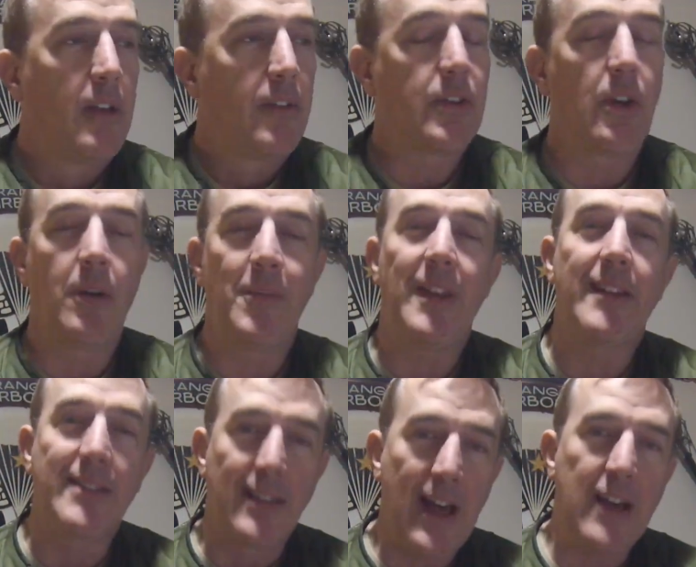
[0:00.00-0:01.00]
So, I mean,
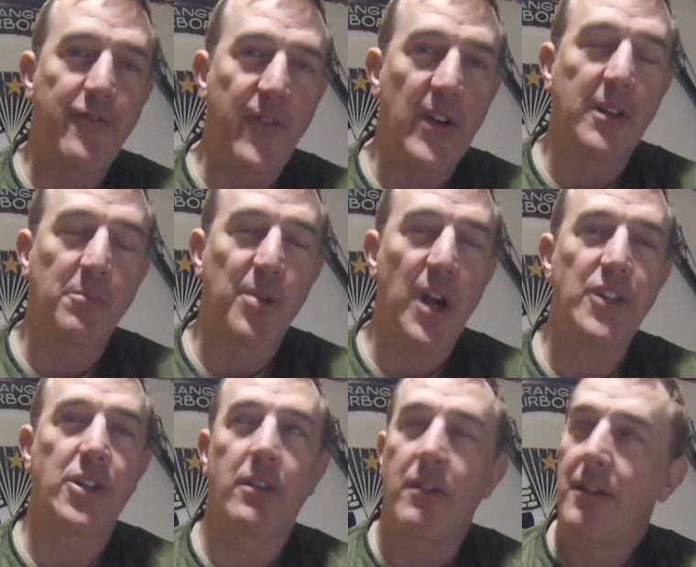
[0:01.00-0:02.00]
that's a lot of fucking
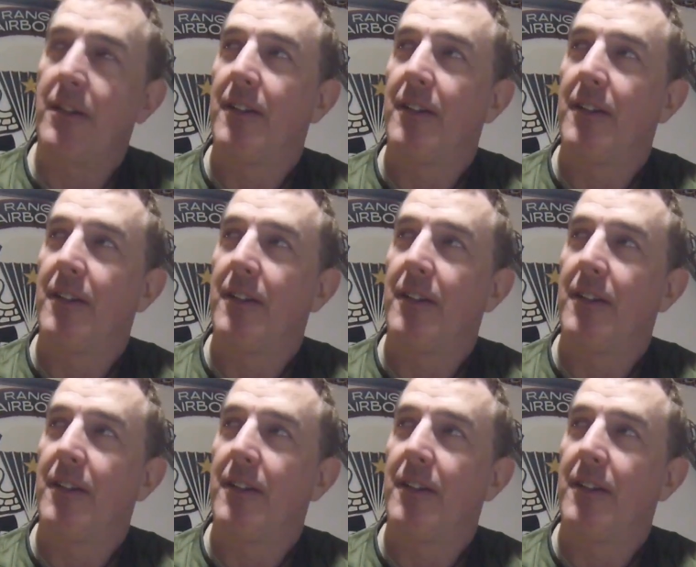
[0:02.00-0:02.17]
pressure.